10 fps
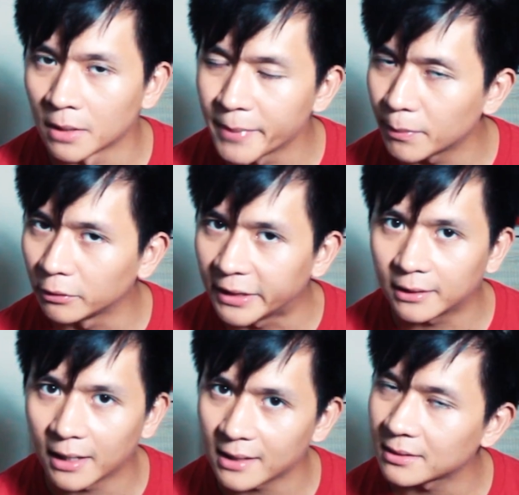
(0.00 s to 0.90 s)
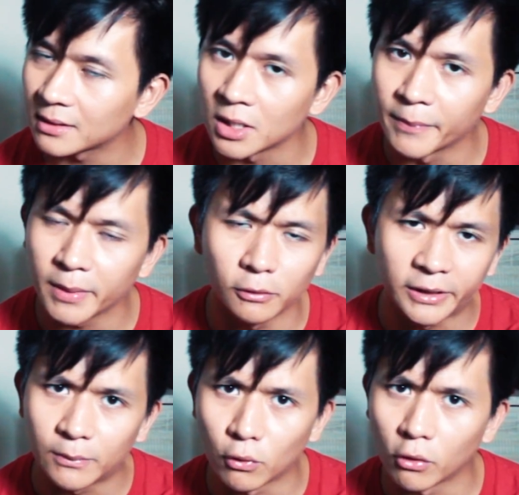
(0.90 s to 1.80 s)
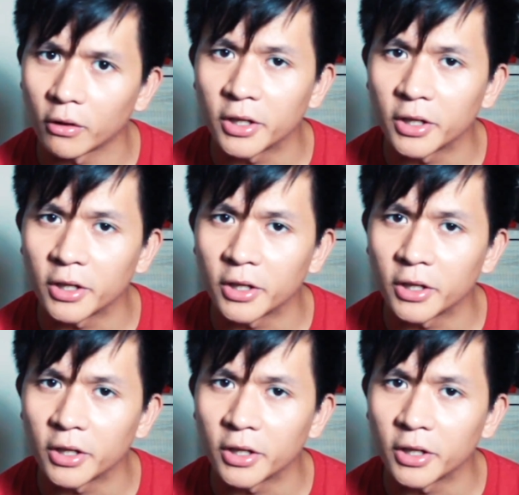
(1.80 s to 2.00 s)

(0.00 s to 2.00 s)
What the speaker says: Some people need less, some people need more.